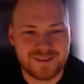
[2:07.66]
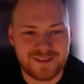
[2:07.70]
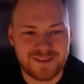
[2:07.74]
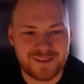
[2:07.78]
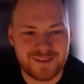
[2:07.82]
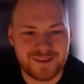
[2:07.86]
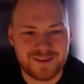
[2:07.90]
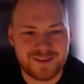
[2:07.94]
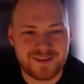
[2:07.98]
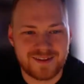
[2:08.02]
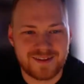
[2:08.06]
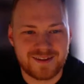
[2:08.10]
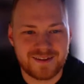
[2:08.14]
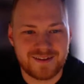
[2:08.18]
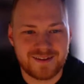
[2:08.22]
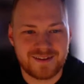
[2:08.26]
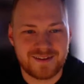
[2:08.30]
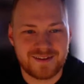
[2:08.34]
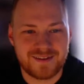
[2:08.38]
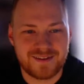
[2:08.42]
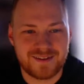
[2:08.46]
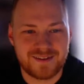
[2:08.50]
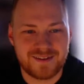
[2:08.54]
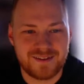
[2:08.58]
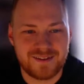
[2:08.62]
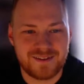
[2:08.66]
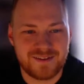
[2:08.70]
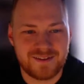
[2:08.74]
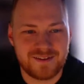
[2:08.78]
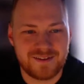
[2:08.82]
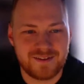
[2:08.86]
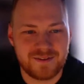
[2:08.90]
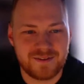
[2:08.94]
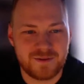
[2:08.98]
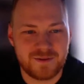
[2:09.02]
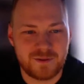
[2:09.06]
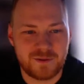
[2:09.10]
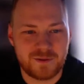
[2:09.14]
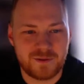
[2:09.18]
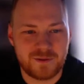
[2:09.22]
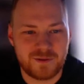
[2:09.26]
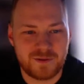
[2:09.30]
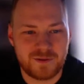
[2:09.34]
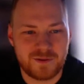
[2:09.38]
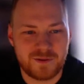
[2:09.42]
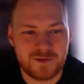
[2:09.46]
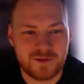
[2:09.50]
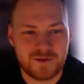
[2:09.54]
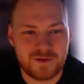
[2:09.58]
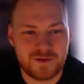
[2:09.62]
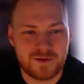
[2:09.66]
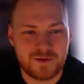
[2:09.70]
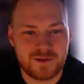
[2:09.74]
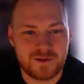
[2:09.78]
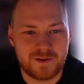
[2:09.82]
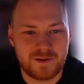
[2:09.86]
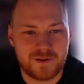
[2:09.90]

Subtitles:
The person shown says nothing.